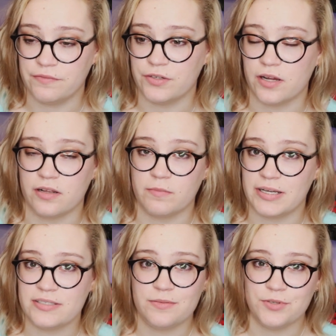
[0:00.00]
If you're not on
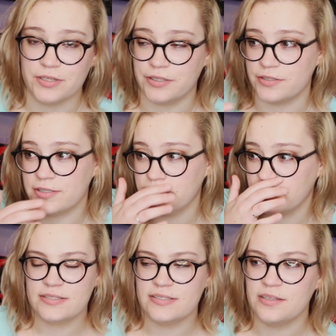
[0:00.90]
my team, you're on their team.
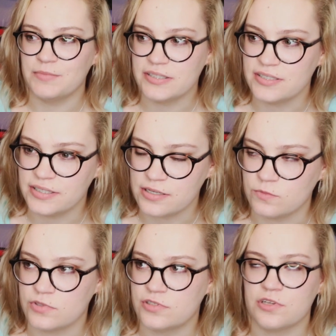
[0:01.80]
Seeing Mitzi
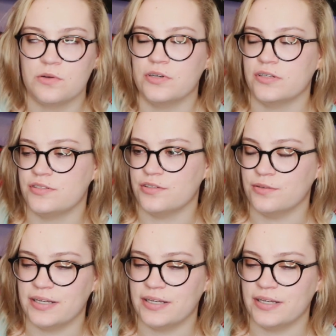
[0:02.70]
again was so good too.